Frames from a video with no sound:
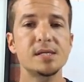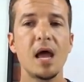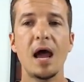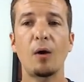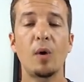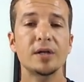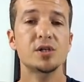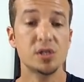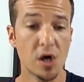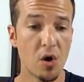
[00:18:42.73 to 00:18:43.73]
I wanna
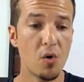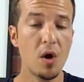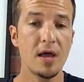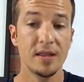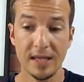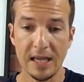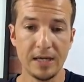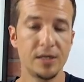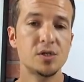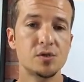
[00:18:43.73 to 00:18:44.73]
show the
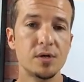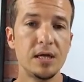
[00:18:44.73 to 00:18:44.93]
industry